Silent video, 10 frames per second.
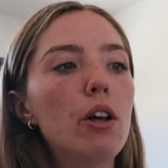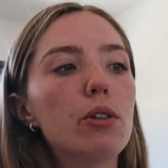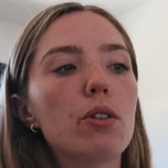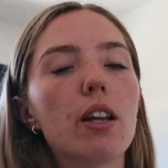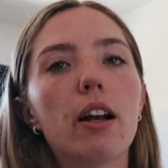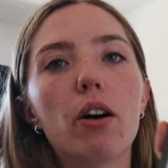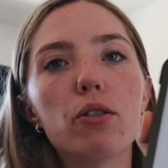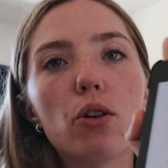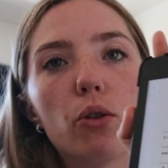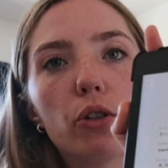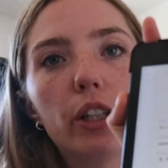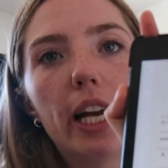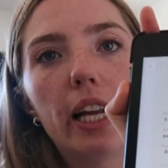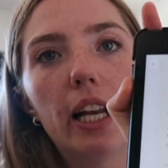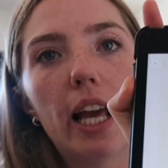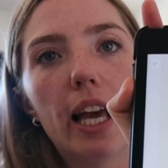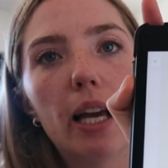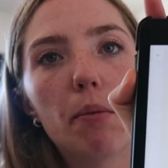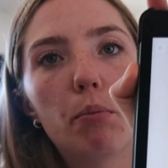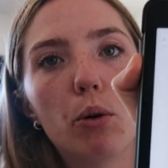So then I also created
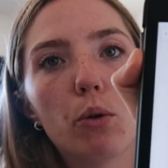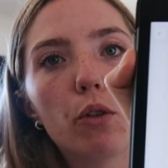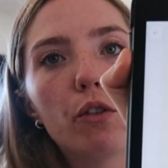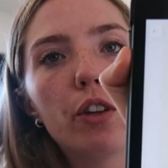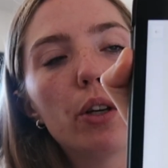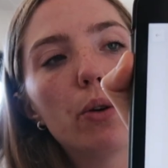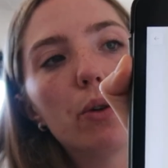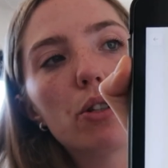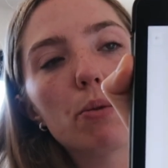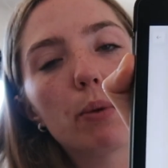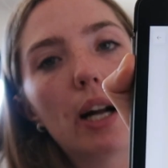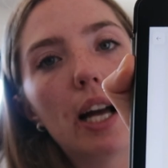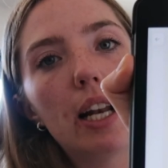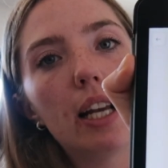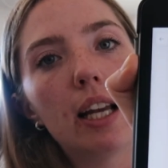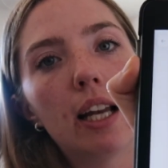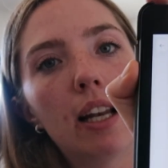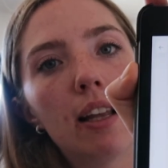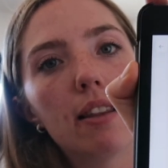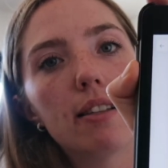a book review spread
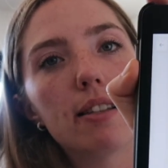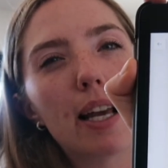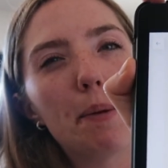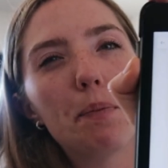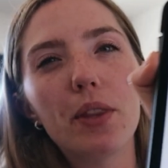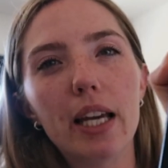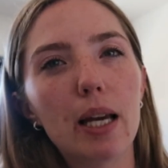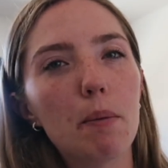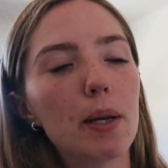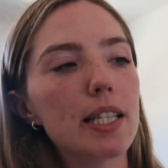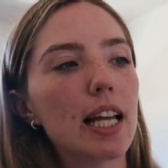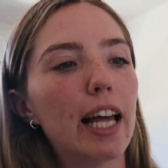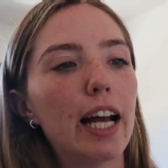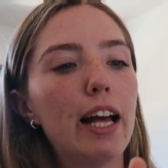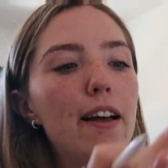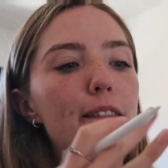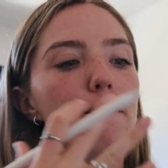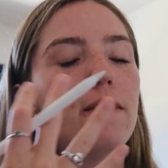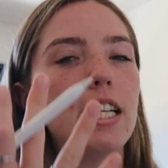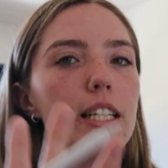in the same theme as that like
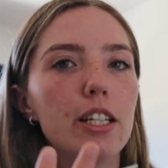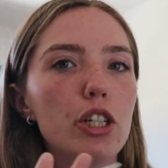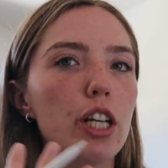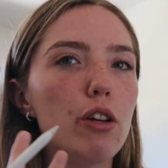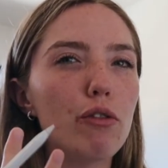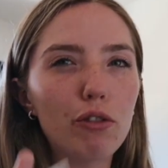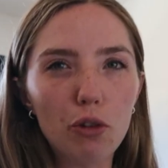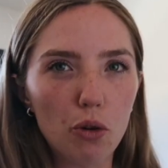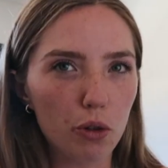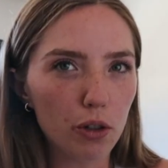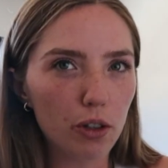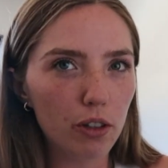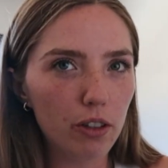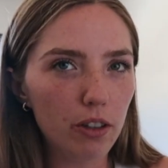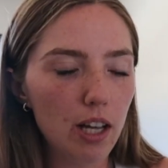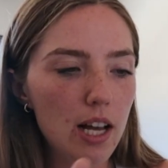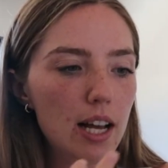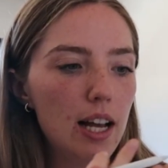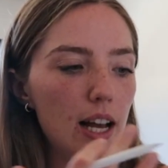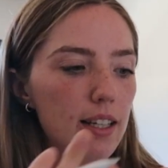vintagey floral
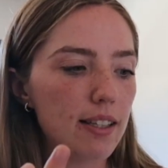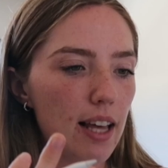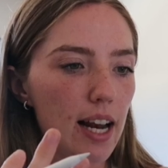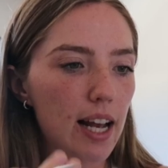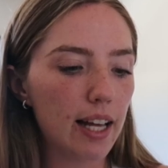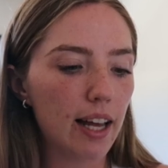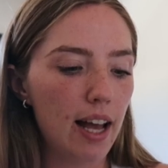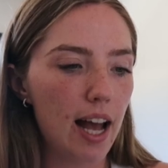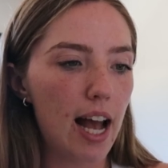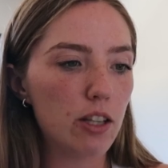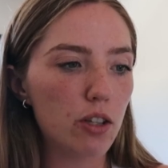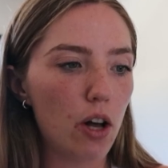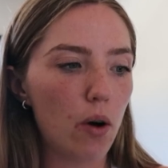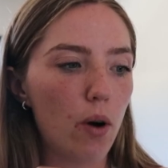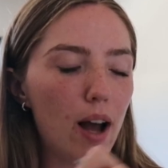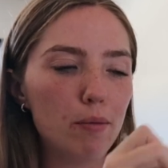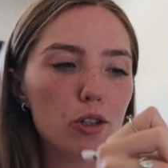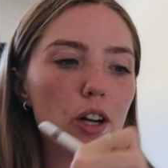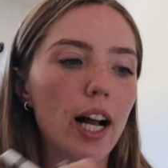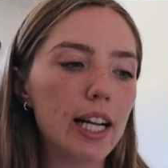aesthetic. And so I'm
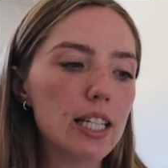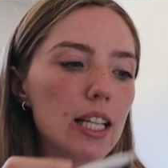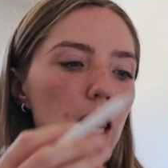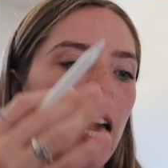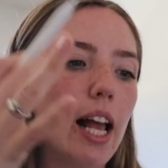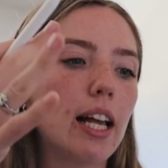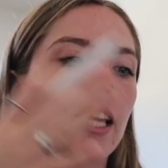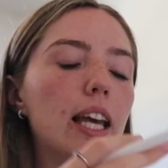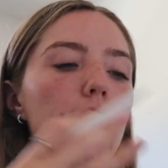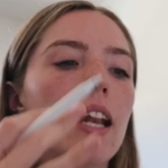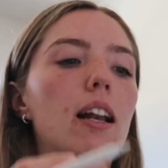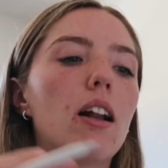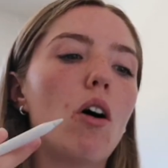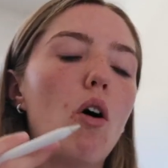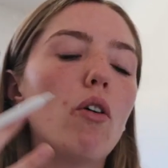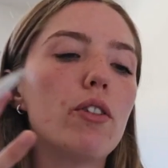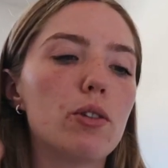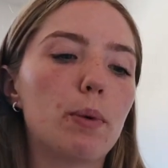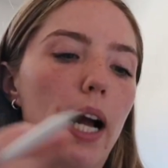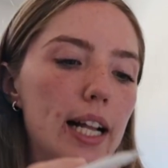trying to like get all the
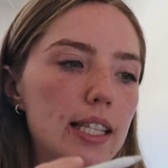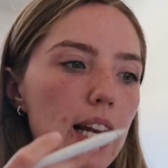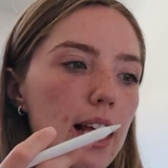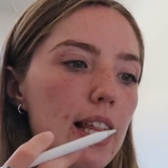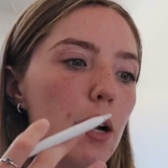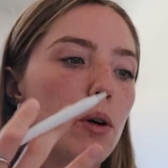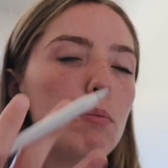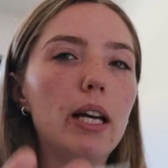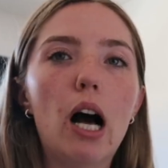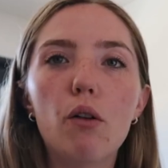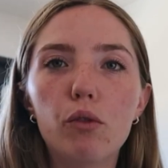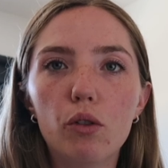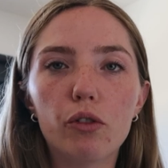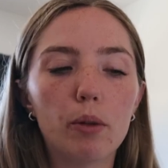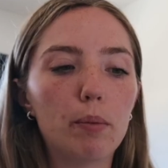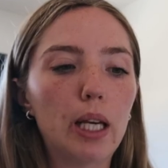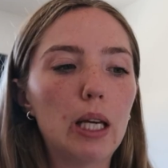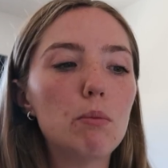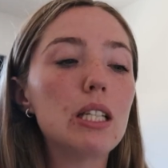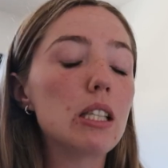spreads that I think would be helpful for
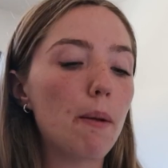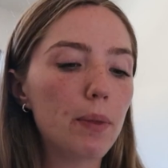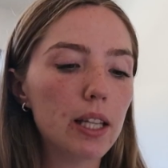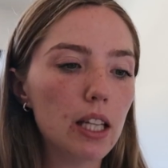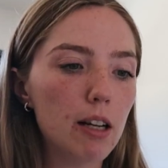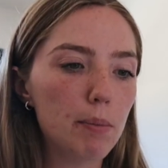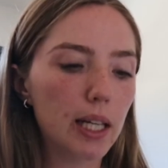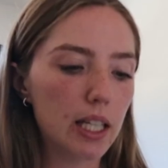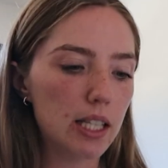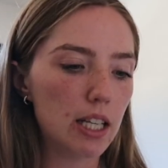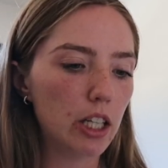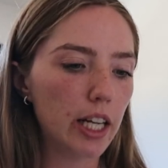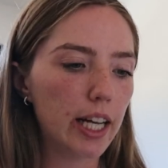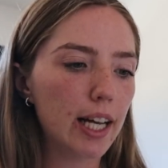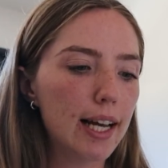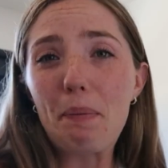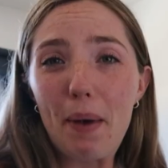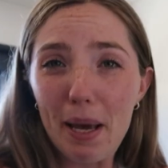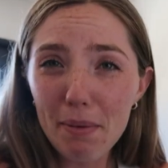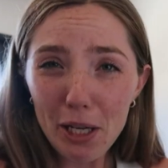me, but something that I've been considering,
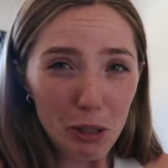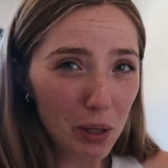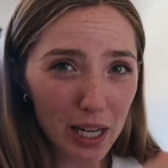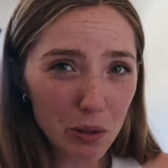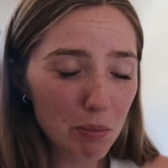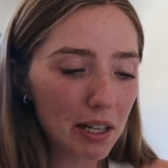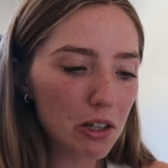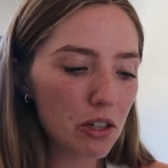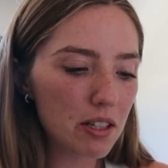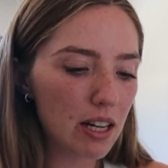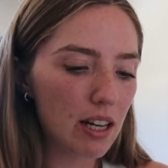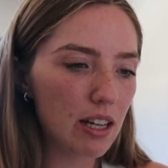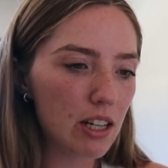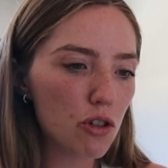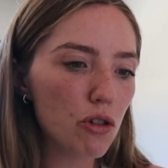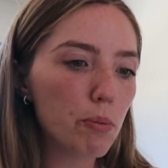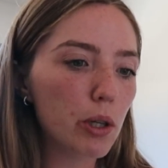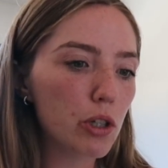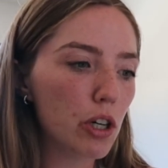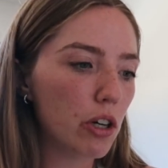maybe you guys would be interested in a digital
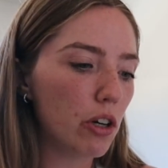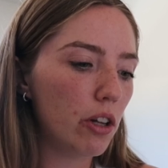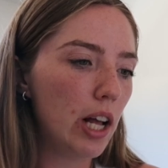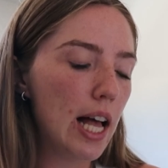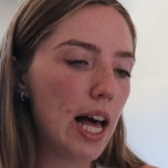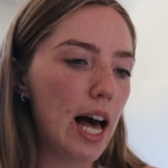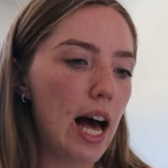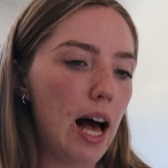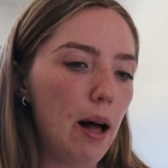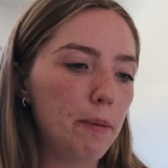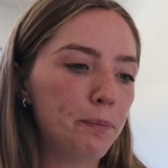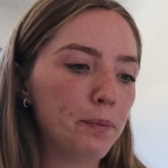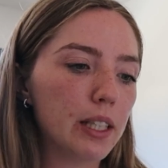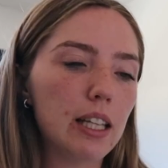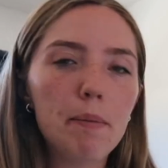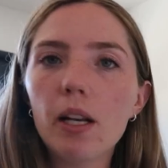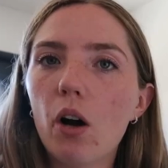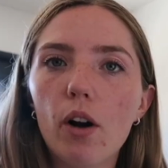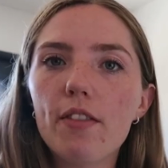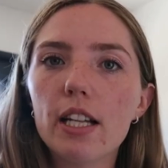book journal. Let me
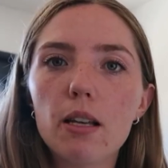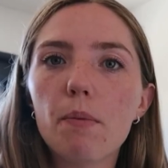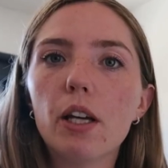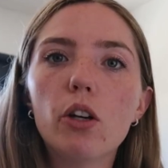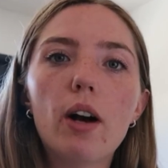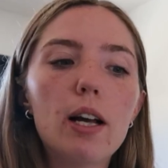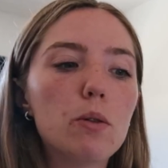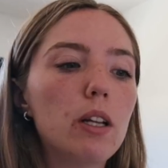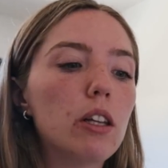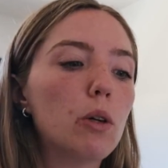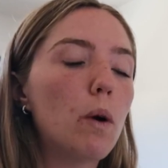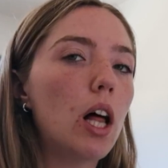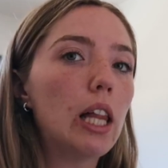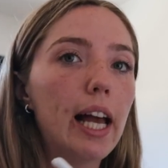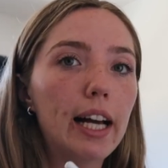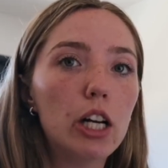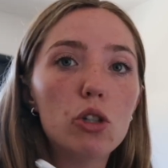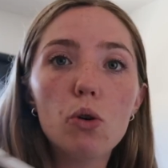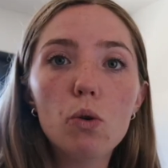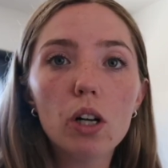know if that's something you guys would either want like a
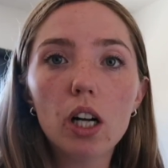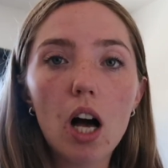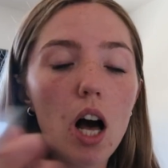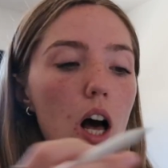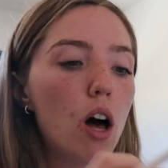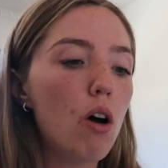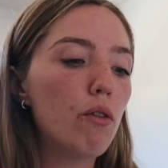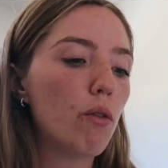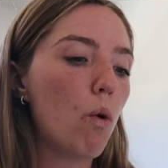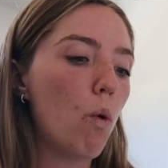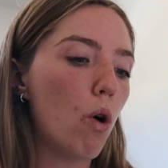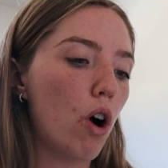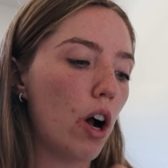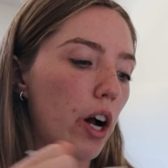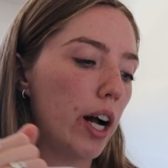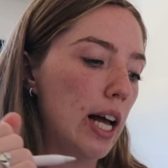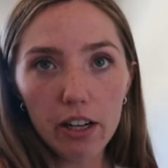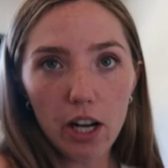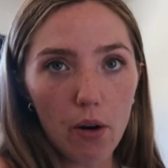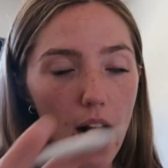tour of, or I
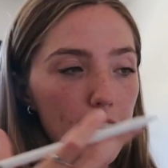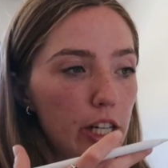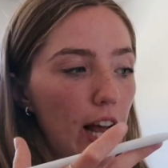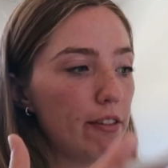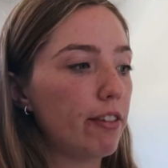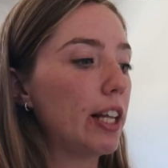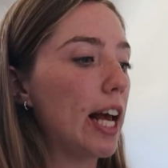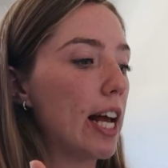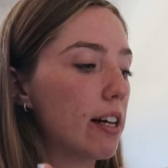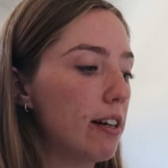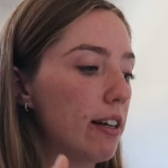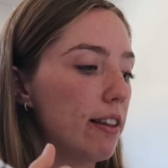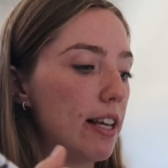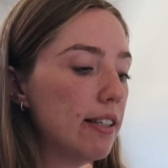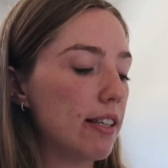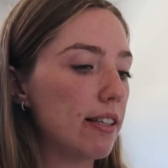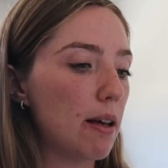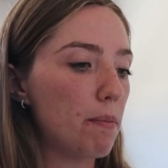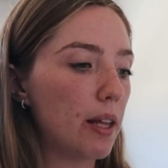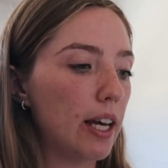don't know. I feel like this is
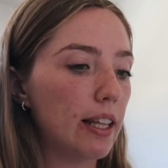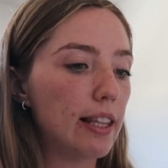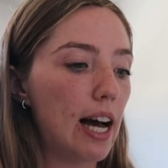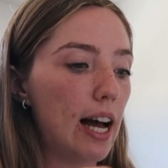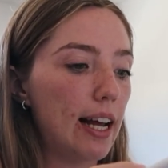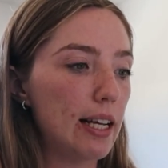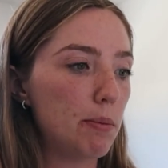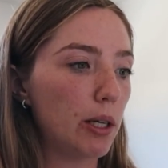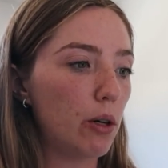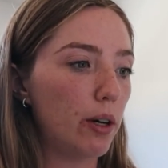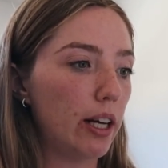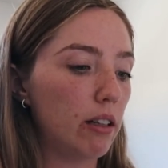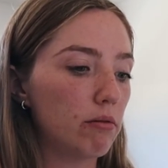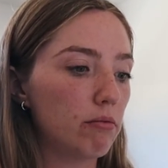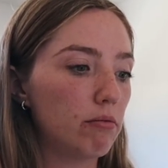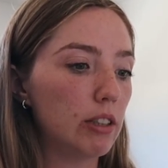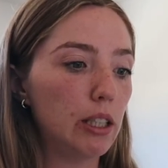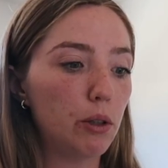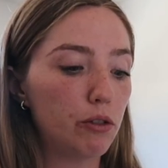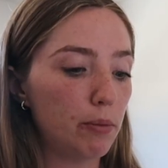something that has been going
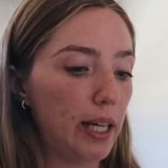really well for